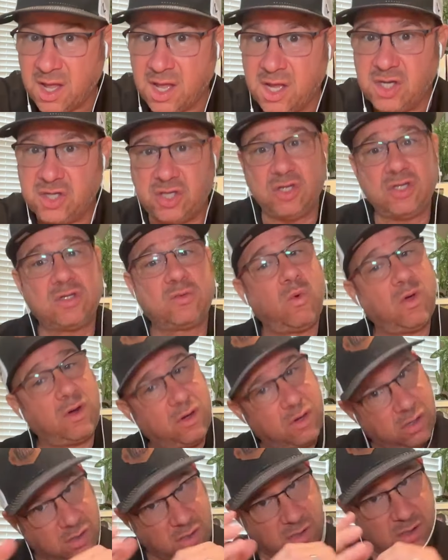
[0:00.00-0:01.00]
She just wanted
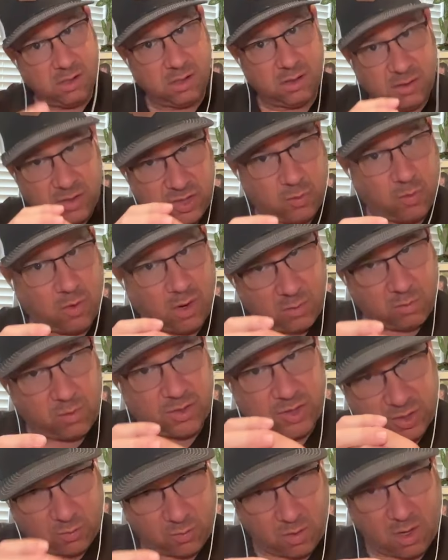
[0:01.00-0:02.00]
her, she wanted what
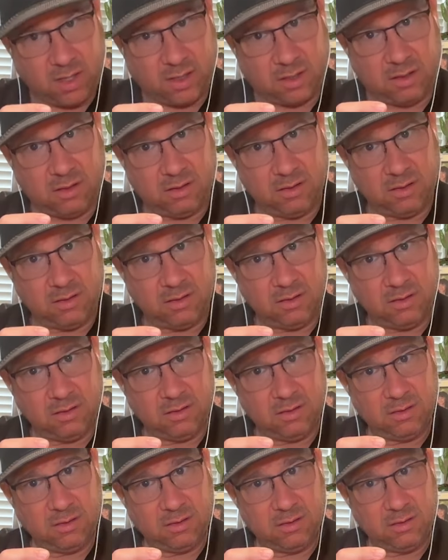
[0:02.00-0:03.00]
she wanted,
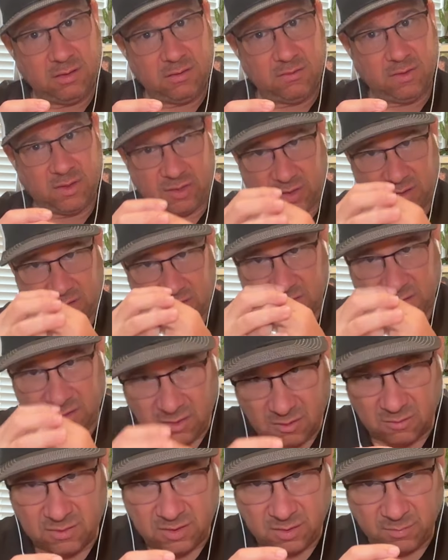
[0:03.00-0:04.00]
which is, you
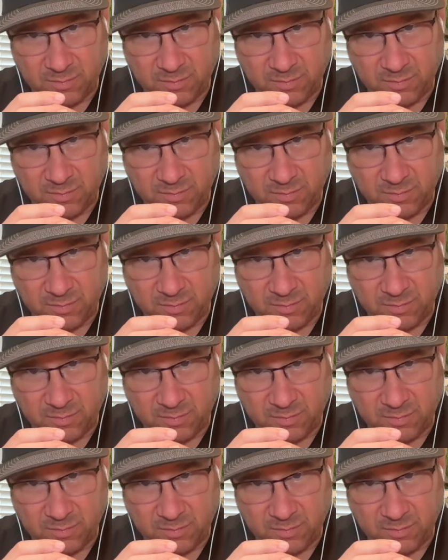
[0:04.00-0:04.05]
know,